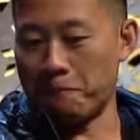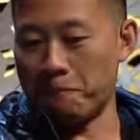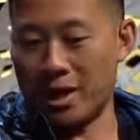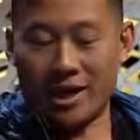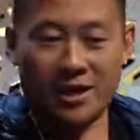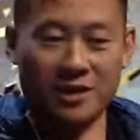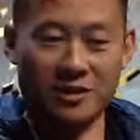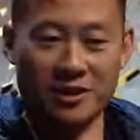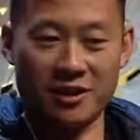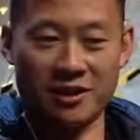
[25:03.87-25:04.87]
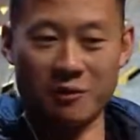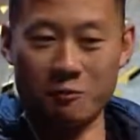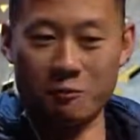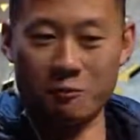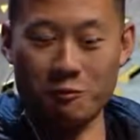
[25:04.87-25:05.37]
But I think
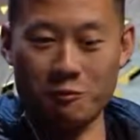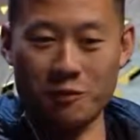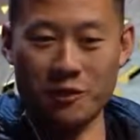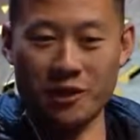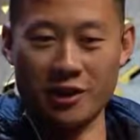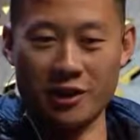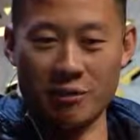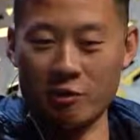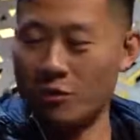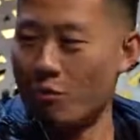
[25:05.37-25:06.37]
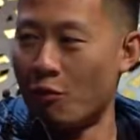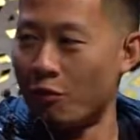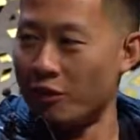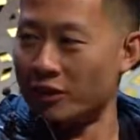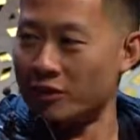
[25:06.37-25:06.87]
it might be the
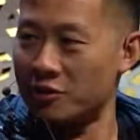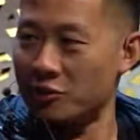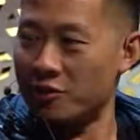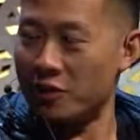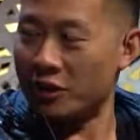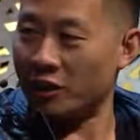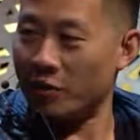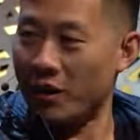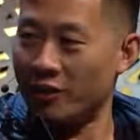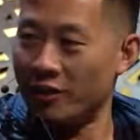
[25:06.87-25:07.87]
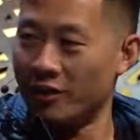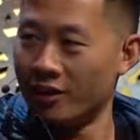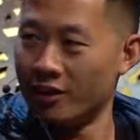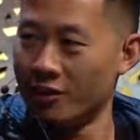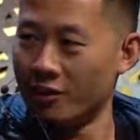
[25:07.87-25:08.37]
moral thing to start thinking about
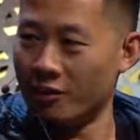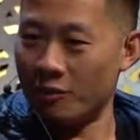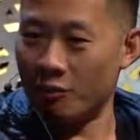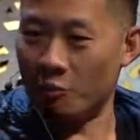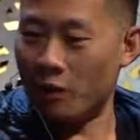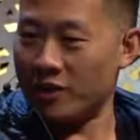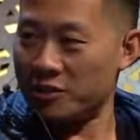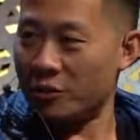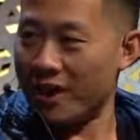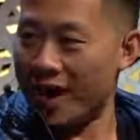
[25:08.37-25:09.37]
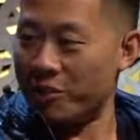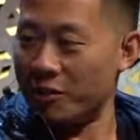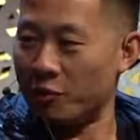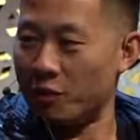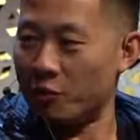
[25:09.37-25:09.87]
what is going to
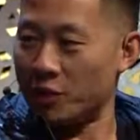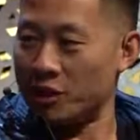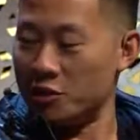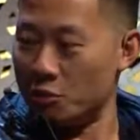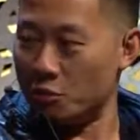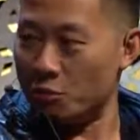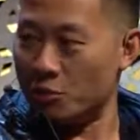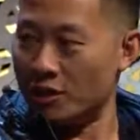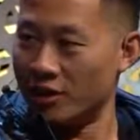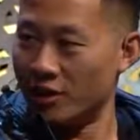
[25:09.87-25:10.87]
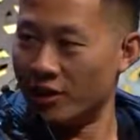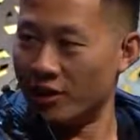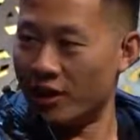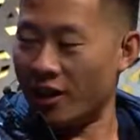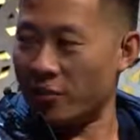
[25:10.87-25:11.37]
happen when we do
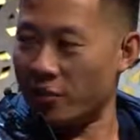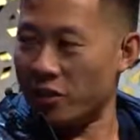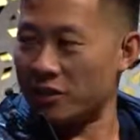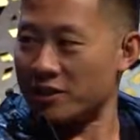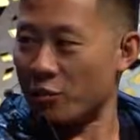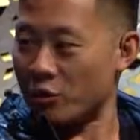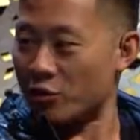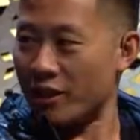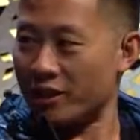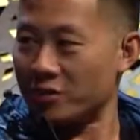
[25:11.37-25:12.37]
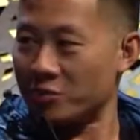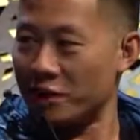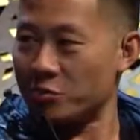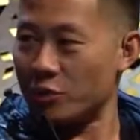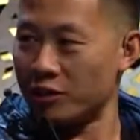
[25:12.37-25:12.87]
the things that we're trying so
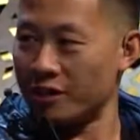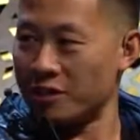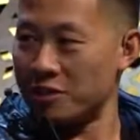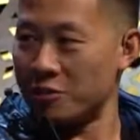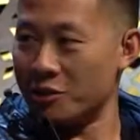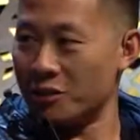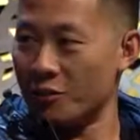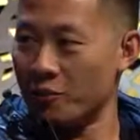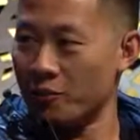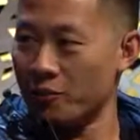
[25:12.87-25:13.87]
desperately to do here.